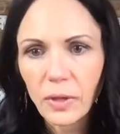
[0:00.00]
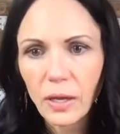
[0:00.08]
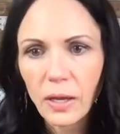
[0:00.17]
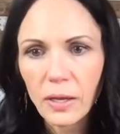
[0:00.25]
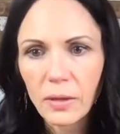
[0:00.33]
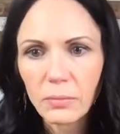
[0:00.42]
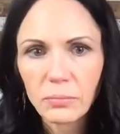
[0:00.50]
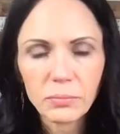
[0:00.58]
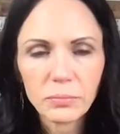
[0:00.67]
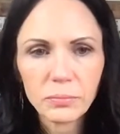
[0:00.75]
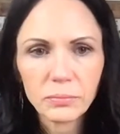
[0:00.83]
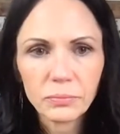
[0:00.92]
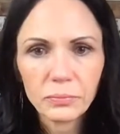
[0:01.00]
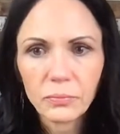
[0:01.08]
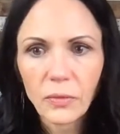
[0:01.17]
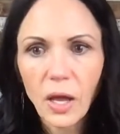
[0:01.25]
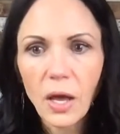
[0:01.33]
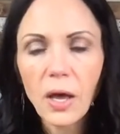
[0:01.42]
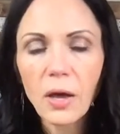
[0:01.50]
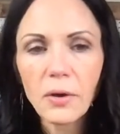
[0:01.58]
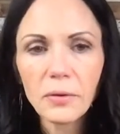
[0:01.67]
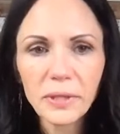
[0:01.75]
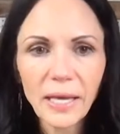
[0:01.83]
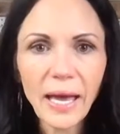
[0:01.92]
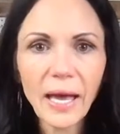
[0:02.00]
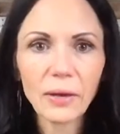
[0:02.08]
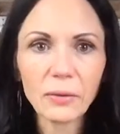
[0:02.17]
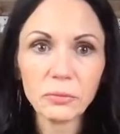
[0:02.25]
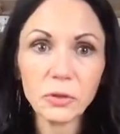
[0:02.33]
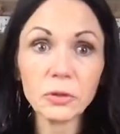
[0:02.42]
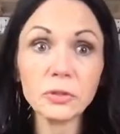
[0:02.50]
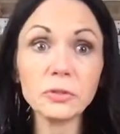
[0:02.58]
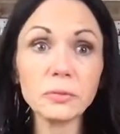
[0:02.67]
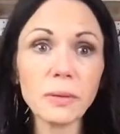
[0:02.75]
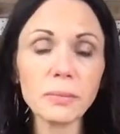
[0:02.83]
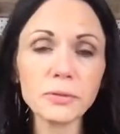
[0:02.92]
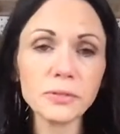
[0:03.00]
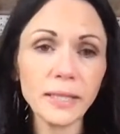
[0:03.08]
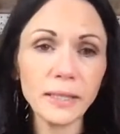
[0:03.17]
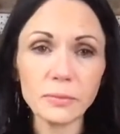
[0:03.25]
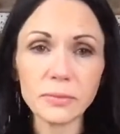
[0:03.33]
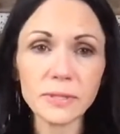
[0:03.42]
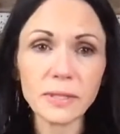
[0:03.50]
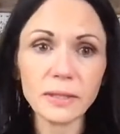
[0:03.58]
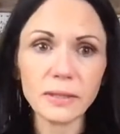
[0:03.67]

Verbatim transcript: Um, Oh, yeah. You could do rubber stamps.